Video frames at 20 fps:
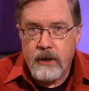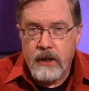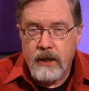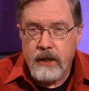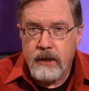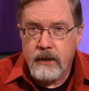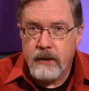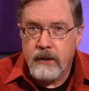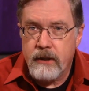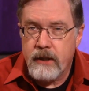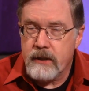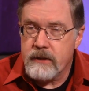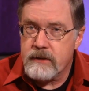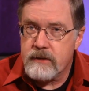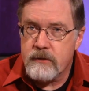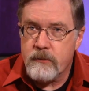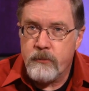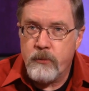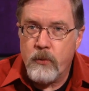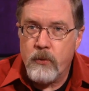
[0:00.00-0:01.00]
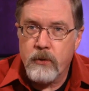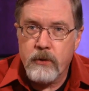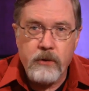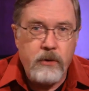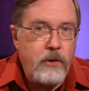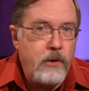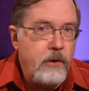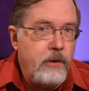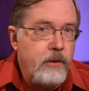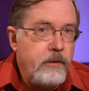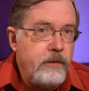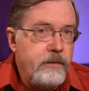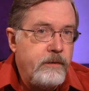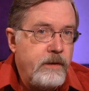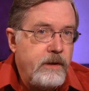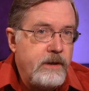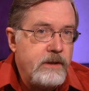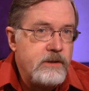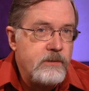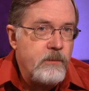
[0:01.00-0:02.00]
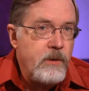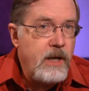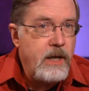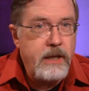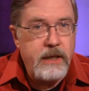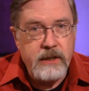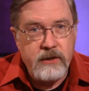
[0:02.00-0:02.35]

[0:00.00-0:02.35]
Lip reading: and they support all things Mac